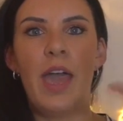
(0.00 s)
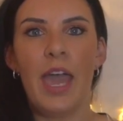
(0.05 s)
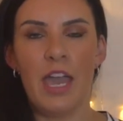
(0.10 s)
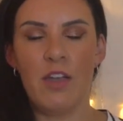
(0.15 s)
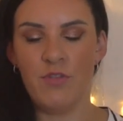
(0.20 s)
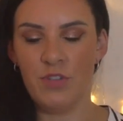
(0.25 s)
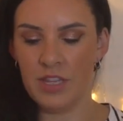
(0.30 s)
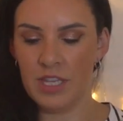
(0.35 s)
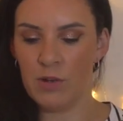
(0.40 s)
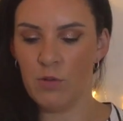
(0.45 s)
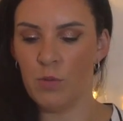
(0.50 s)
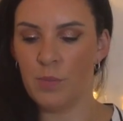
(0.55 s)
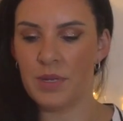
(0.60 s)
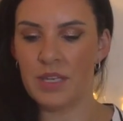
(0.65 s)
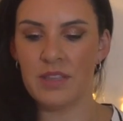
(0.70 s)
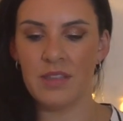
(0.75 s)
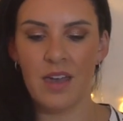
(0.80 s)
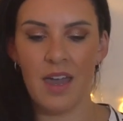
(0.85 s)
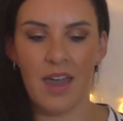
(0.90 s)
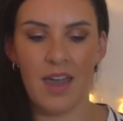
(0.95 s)
Everything will
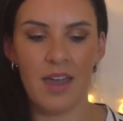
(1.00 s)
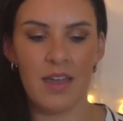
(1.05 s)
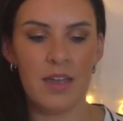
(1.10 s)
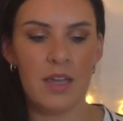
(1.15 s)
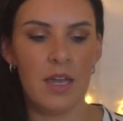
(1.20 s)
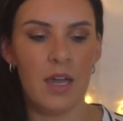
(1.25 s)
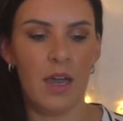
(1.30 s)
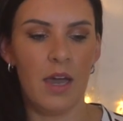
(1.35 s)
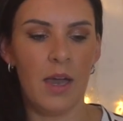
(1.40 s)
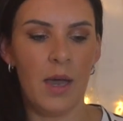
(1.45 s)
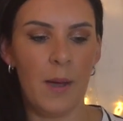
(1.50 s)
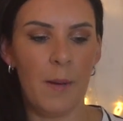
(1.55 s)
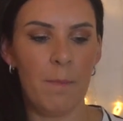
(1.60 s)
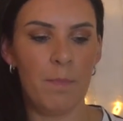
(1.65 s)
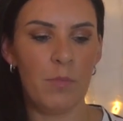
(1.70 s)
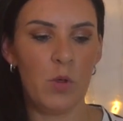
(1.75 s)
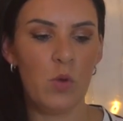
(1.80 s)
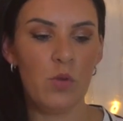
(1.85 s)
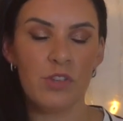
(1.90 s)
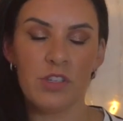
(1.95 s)
be there.
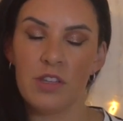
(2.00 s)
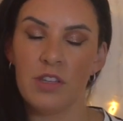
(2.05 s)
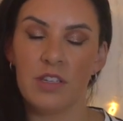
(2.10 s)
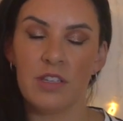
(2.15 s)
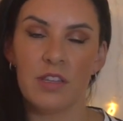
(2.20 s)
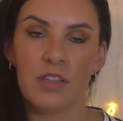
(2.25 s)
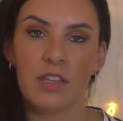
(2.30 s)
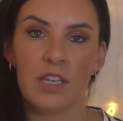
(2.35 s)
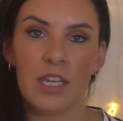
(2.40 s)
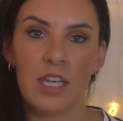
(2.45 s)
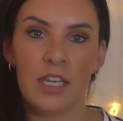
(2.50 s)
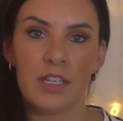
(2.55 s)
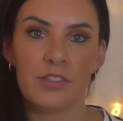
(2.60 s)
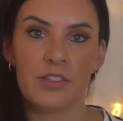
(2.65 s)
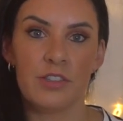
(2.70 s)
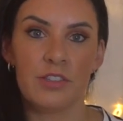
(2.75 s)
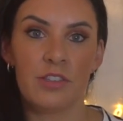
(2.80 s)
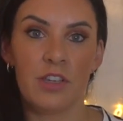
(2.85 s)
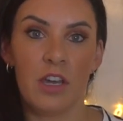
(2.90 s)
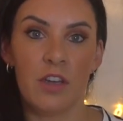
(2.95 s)
Also, the other thing
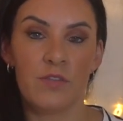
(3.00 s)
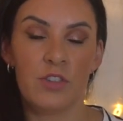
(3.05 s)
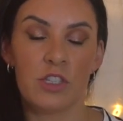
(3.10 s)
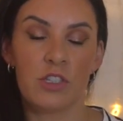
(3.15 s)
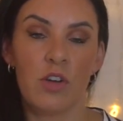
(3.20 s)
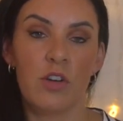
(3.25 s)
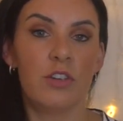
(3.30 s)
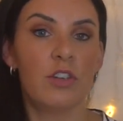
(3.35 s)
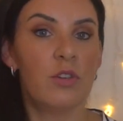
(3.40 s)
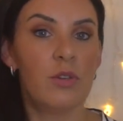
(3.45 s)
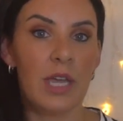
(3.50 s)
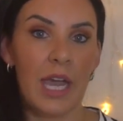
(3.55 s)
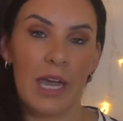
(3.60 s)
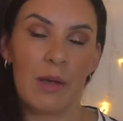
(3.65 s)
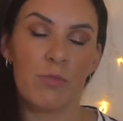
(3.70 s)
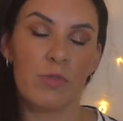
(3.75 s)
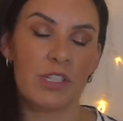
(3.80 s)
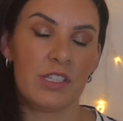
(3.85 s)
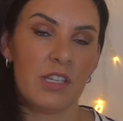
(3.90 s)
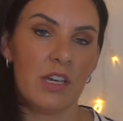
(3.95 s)
is I've just got a new
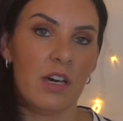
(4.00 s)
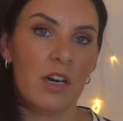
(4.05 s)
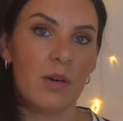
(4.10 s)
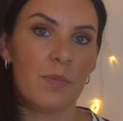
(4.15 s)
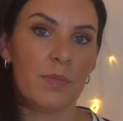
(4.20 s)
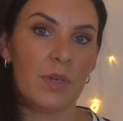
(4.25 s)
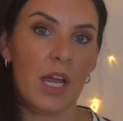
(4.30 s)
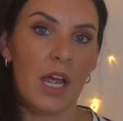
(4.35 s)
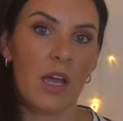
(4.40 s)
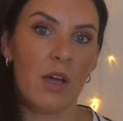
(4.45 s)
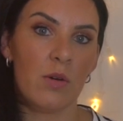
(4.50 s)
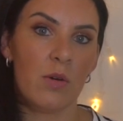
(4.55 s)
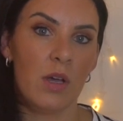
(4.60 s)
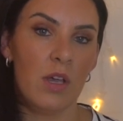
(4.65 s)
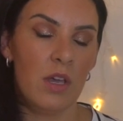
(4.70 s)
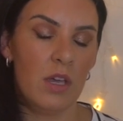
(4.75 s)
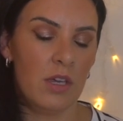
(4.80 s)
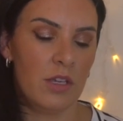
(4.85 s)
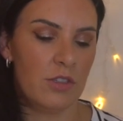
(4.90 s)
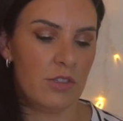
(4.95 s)
camera set up now,
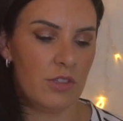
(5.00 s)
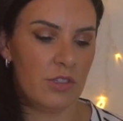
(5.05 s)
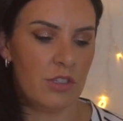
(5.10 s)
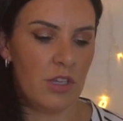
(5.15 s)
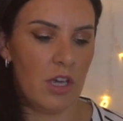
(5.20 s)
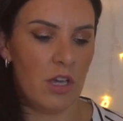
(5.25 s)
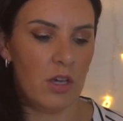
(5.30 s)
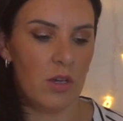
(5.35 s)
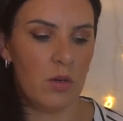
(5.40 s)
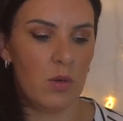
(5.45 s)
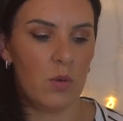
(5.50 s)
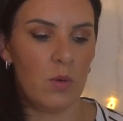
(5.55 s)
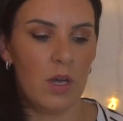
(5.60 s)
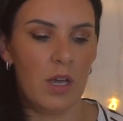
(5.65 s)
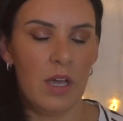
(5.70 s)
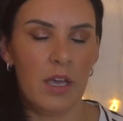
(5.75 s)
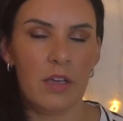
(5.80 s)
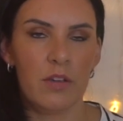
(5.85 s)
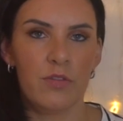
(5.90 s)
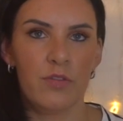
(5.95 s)
so
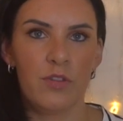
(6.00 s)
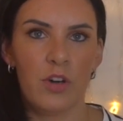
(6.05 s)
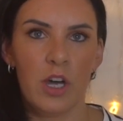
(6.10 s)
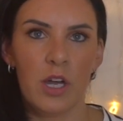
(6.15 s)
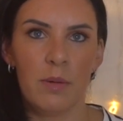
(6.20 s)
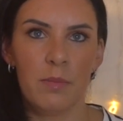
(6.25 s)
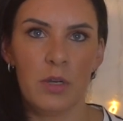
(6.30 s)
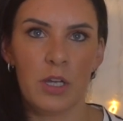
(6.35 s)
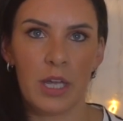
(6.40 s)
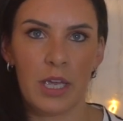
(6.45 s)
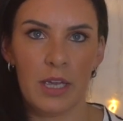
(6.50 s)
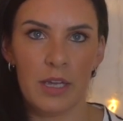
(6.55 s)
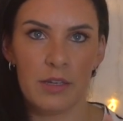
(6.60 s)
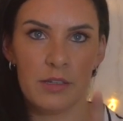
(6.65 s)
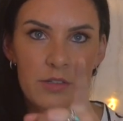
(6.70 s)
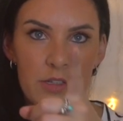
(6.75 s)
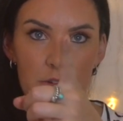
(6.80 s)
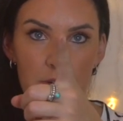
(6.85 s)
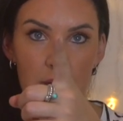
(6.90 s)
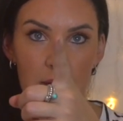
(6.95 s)
if I'm
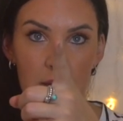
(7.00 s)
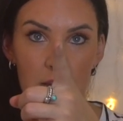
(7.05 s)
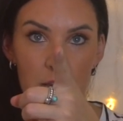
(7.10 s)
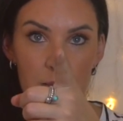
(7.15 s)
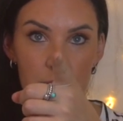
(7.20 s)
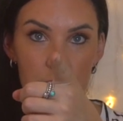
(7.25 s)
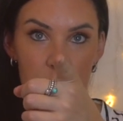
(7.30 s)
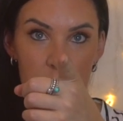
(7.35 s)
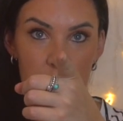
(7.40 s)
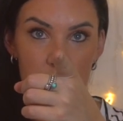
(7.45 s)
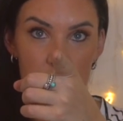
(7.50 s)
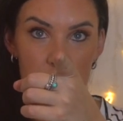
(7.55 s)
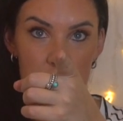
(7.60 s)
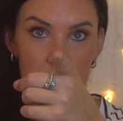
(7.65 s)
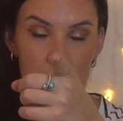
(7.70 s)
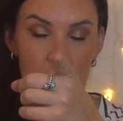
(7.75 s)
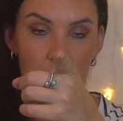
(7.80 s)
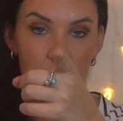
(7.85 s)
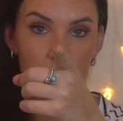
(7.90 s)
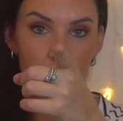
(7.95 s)
looking directly up to
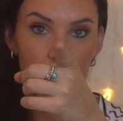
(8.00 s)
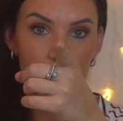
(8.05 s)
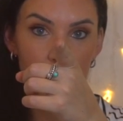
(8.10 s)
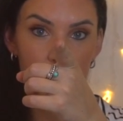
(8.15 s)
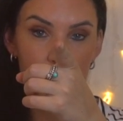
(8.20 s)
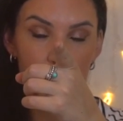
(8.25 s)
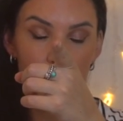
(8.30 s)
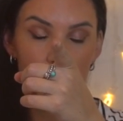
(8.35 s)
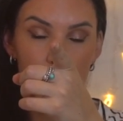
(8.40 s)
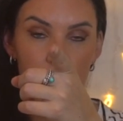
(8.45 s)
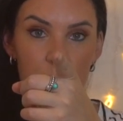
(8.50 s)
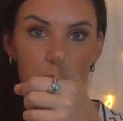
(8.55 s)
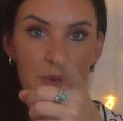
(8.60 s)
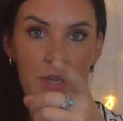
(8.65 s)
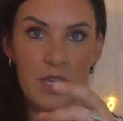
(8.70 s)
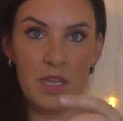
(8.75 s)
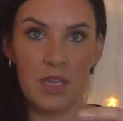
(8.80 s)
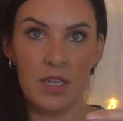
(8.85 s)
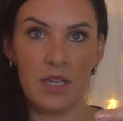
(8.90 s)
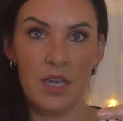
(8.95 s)
this camera, I've got a
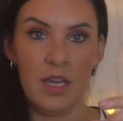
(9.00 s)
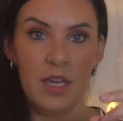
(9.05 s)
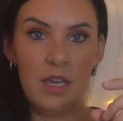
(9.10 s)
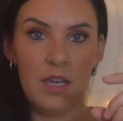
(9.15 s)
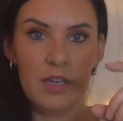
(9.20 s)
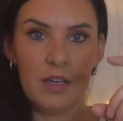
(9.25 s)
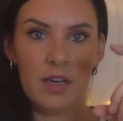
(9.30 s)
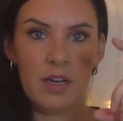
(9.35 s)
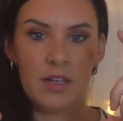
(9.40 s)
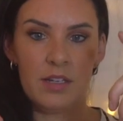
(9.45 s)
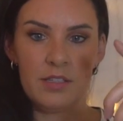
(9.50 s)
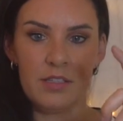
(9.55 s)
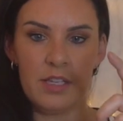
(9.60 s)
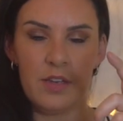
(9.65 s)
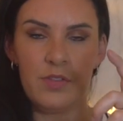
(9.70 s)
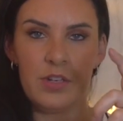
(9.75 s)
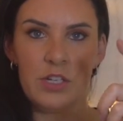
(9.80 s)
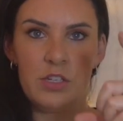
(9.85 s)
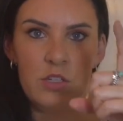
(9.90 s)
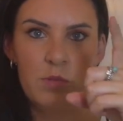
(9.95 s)
big kind of
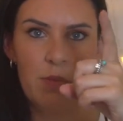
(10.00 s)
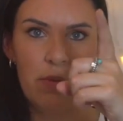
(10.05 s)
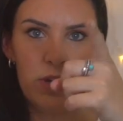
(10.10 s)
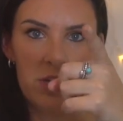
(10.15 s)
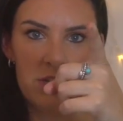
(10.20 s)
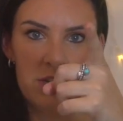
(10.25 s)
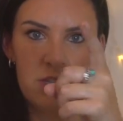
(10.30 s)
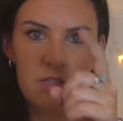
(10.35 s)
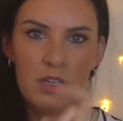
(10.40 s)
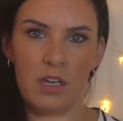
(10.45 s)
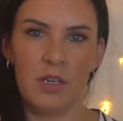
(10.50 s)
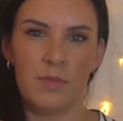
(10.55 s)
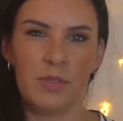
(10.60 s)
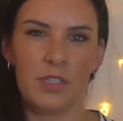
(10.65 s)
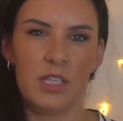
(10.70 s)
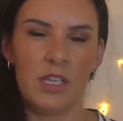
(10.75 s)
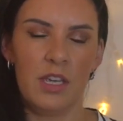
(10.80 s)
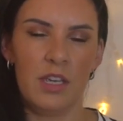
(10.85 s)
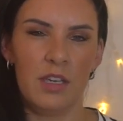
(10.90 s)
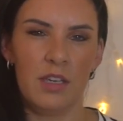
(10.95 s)
7-inch monitor that I'm
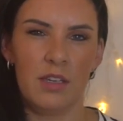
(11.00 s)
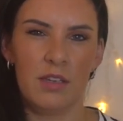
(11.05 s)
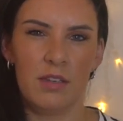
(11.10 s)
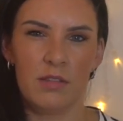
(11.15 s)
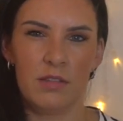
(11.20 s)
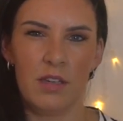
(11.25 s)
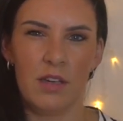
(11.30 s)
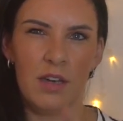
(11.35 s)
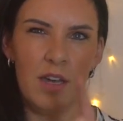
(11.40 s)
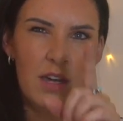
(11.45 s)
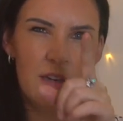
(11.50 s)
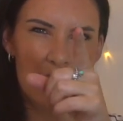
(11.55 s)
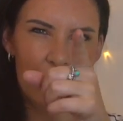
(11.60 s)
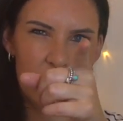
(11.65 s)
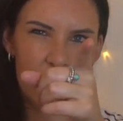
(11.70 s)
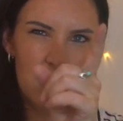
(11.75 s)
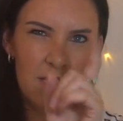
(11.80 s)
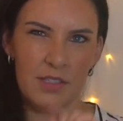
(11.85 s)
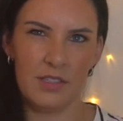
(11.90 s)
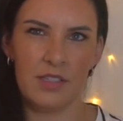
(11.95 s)
sitting
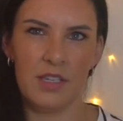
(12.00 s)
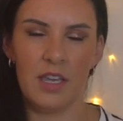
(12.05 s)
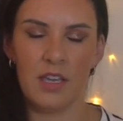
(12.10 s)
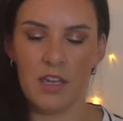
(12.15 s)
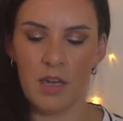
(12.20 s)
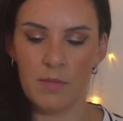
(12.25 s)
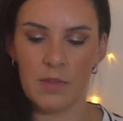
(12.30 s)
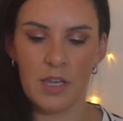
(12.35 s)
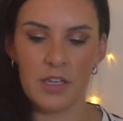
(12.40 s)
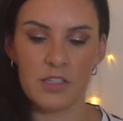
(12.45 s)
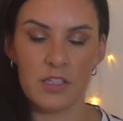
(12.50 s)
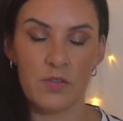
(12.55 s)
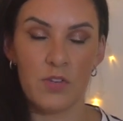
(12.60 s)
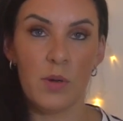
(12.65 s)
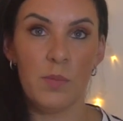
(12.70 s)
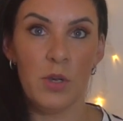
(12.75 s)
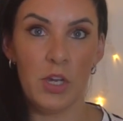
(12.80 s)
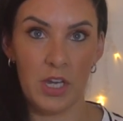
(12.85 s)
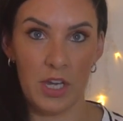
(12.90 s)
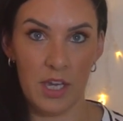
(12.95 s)
that is sitting up there. So if
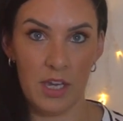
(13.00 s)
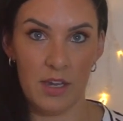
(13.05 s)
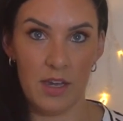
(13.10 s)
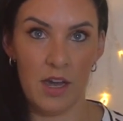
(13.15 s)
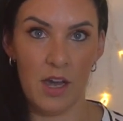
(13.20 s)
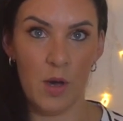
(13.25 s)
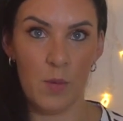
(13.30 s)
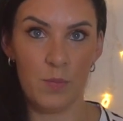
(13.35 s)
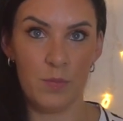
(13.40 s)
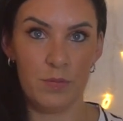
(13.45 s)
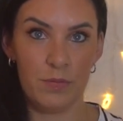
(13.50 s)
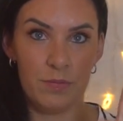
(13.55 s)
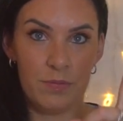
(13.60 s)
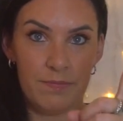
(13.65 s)
I'm looking up